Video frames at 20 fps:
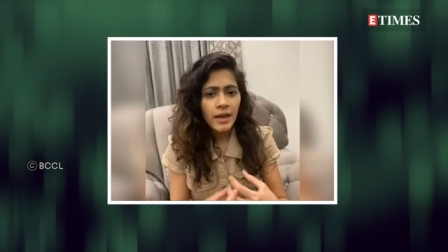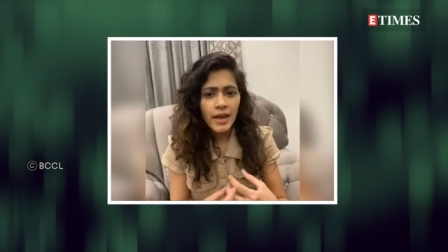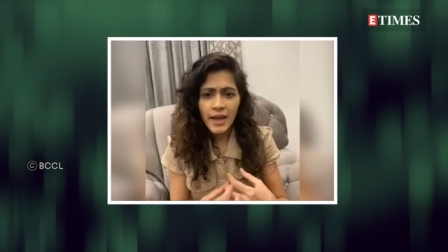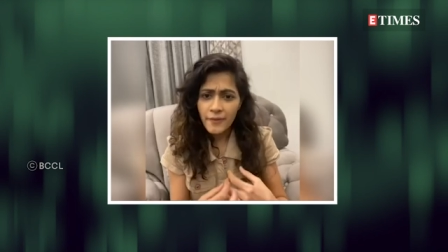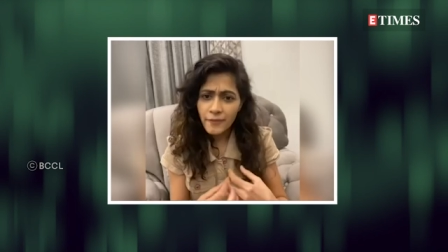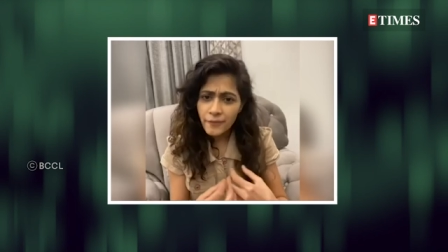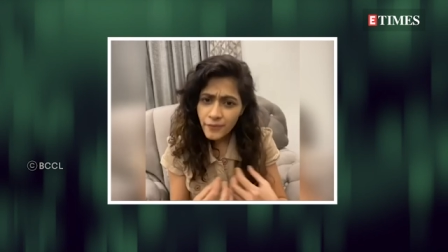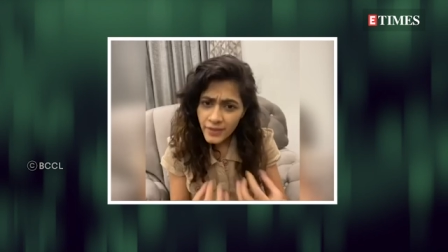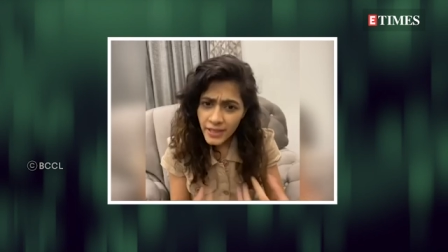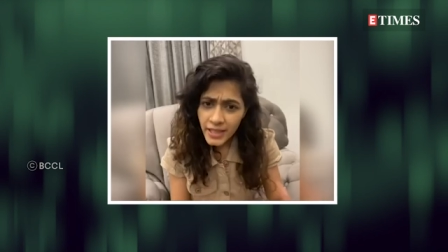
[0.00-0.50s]

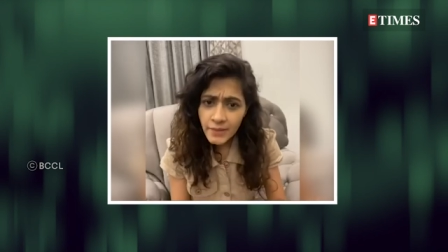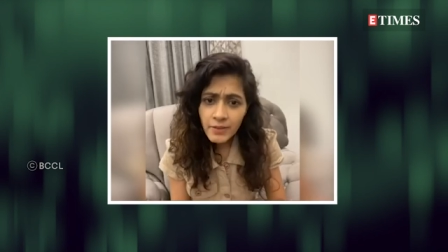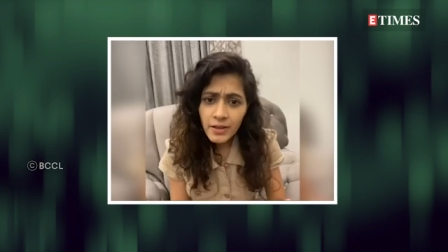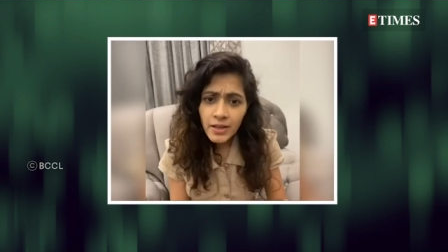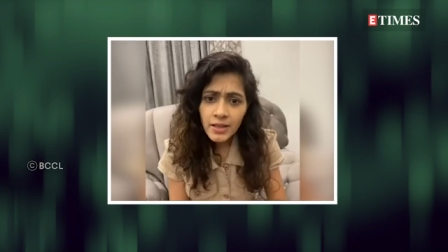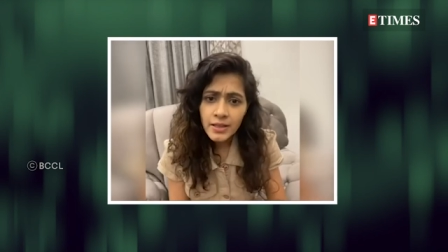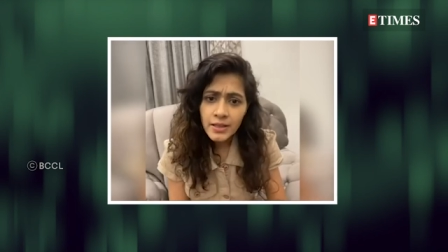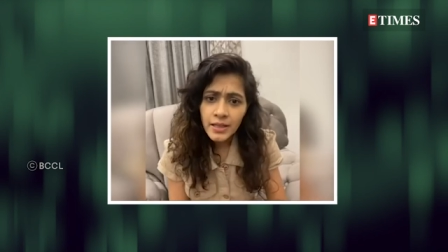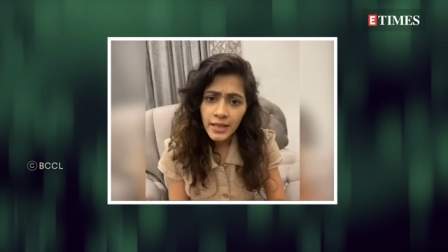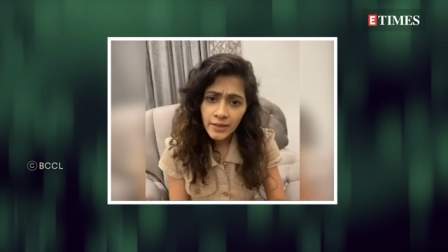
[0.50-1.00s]

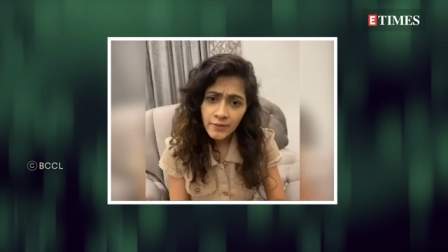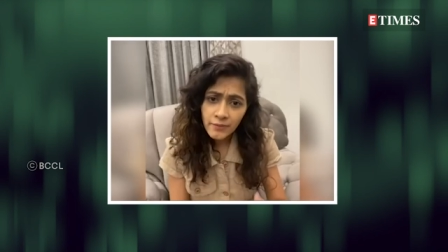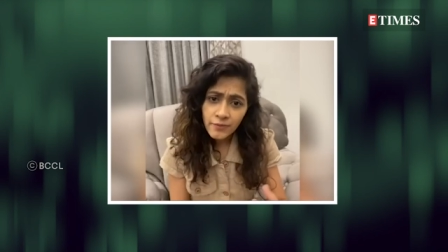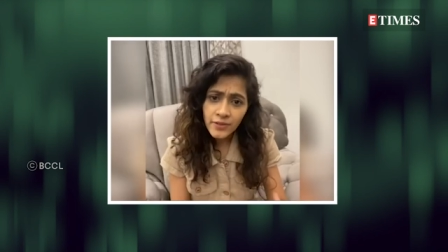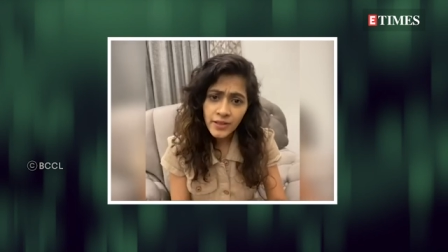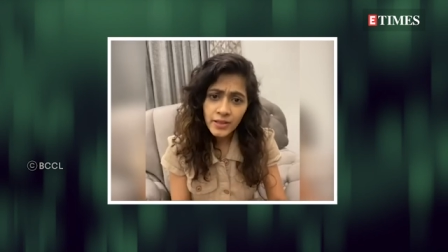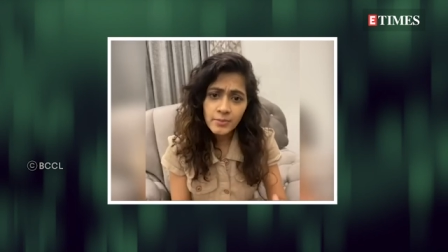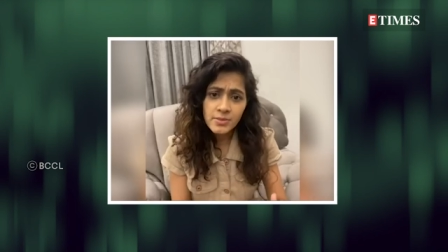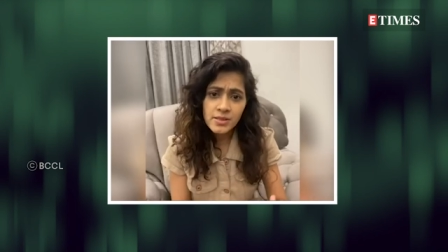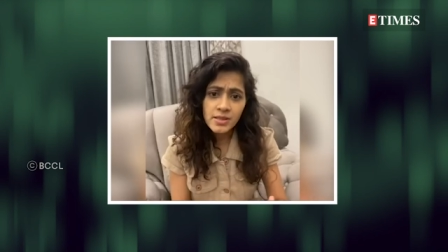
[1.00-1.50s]
everyone in
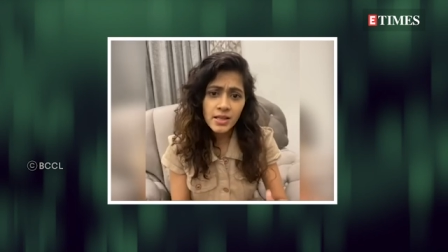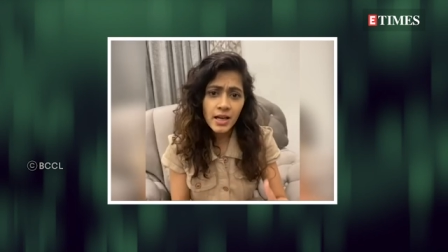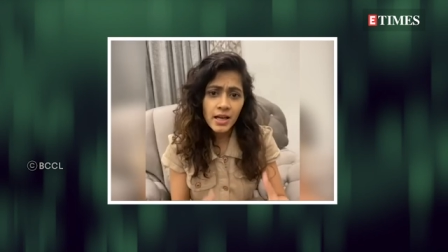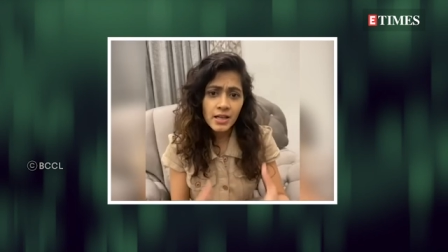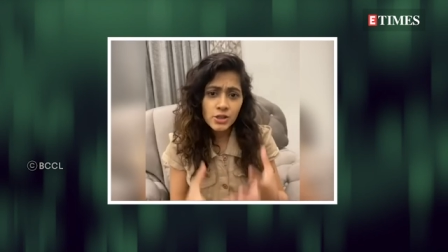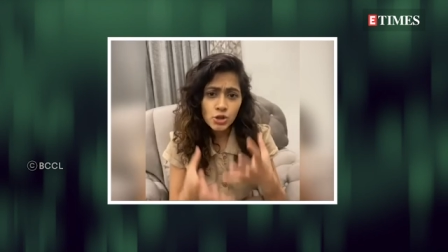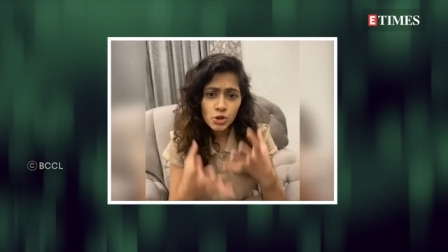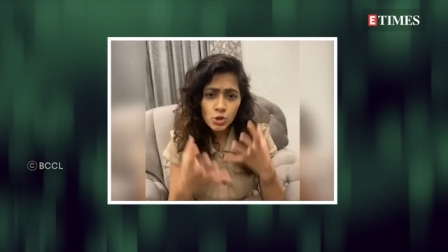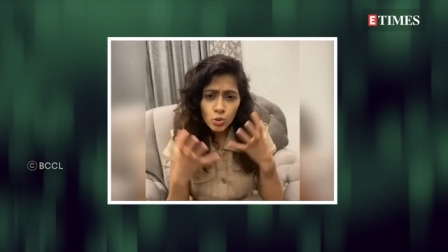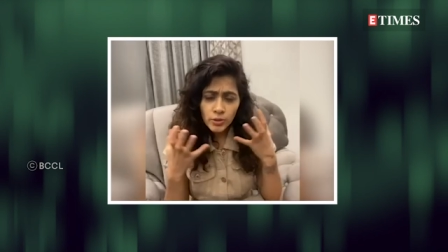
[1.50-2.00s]
films, they
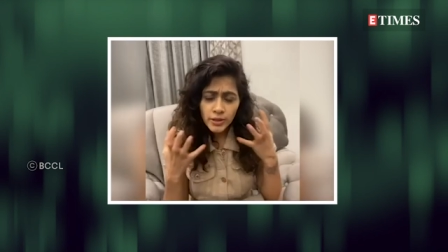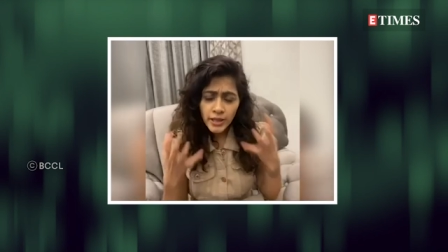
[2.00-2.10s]
are so